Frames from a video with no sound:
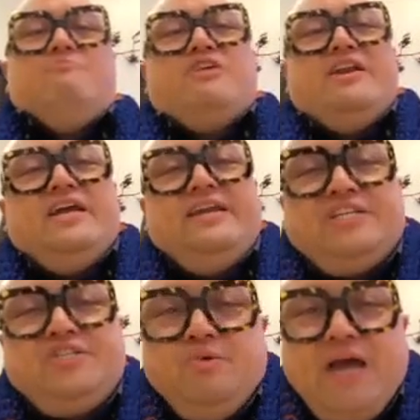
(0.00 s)
I'm running a
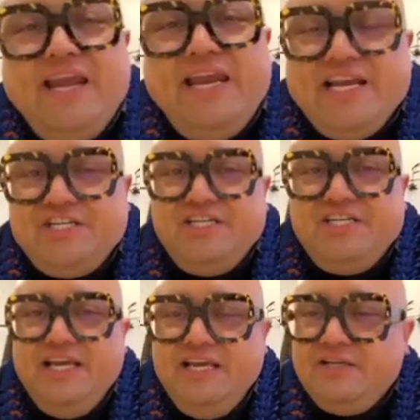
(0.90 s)
national
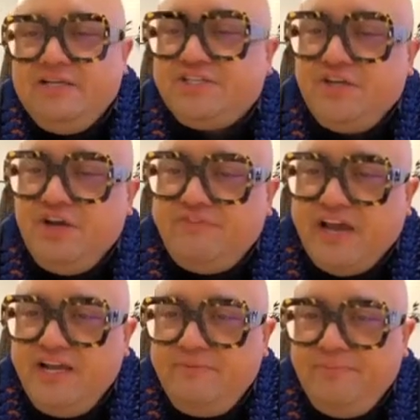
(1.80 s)
ADHD
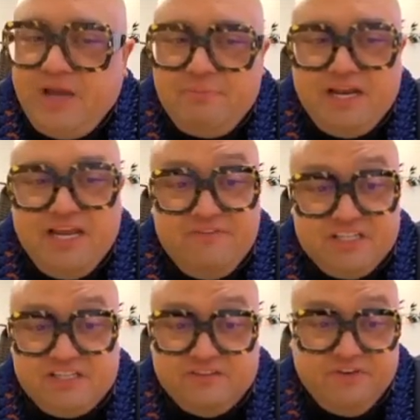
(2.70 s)
survey. I believe
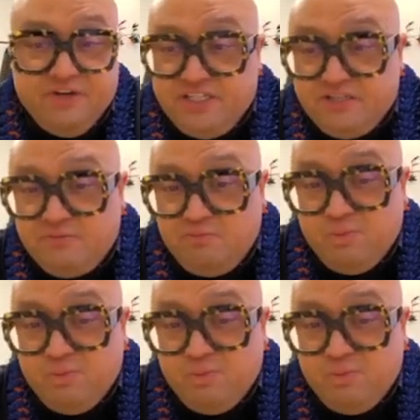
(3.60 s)
it's the first